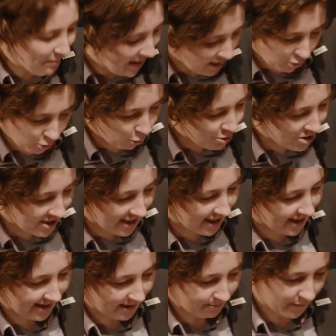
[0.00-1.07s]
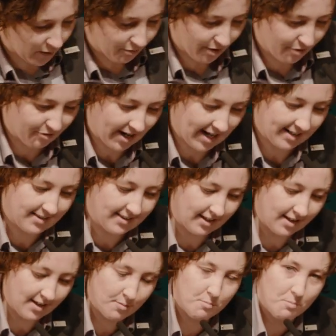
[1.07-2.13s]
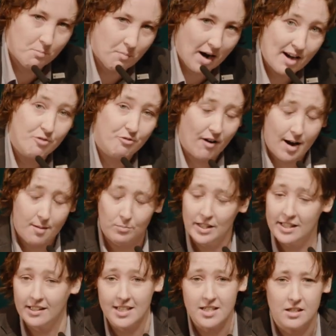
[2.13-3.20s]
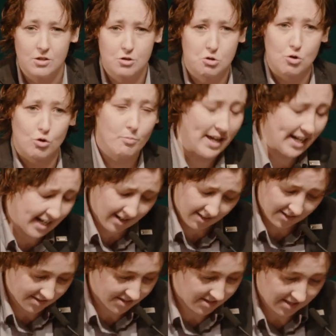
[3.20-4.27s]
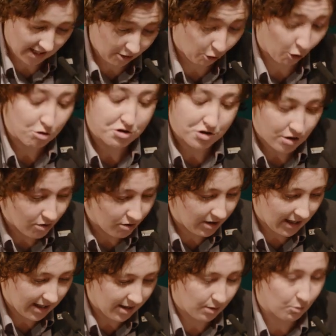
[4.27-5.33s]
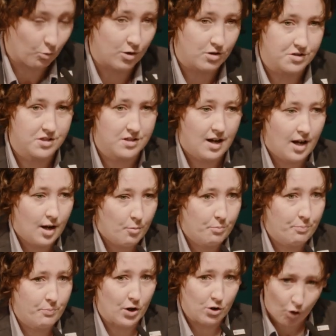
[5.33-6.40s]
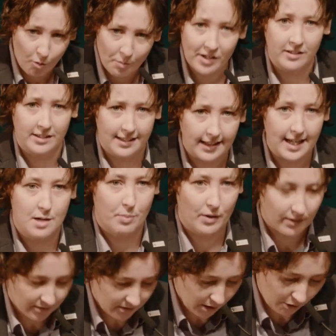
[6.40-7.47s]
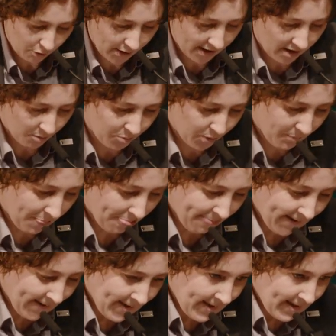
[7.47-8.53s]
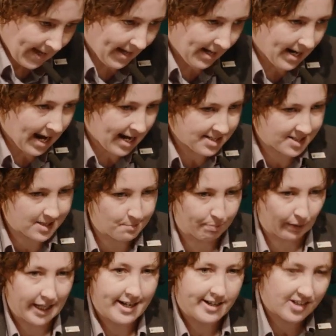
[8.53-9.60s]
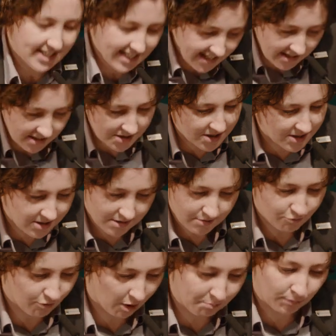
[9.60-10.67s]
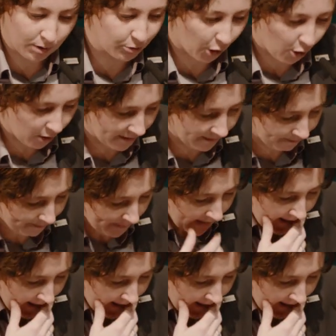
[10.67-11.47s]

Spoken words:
made no secret of the fact that my family, like so many others across the UK, was predominantly Labour growing up. And as the Blair years rumbled on,